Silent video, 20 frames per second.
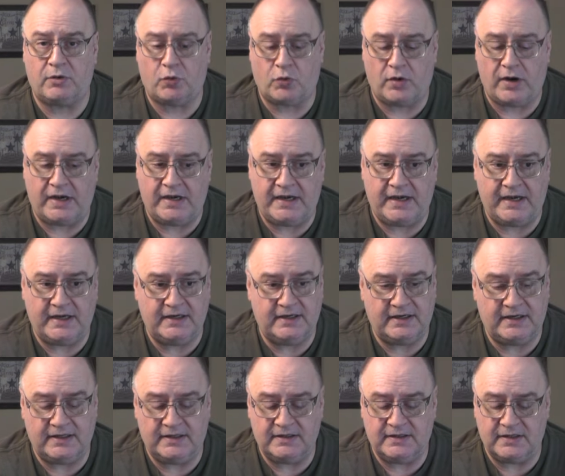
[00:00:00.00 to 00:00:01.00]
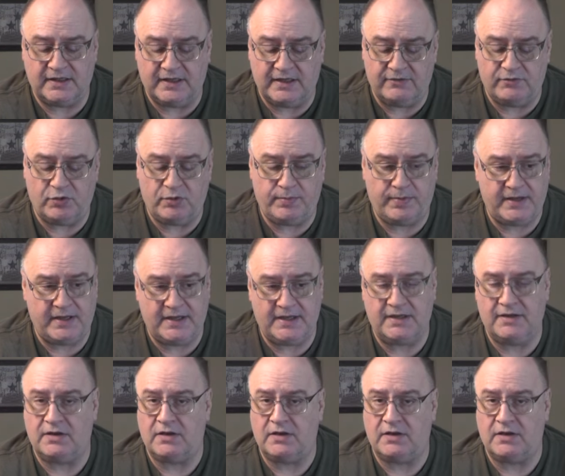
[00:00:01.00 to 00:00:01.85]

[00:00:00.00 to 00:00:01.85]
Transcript: where I needed it, it would be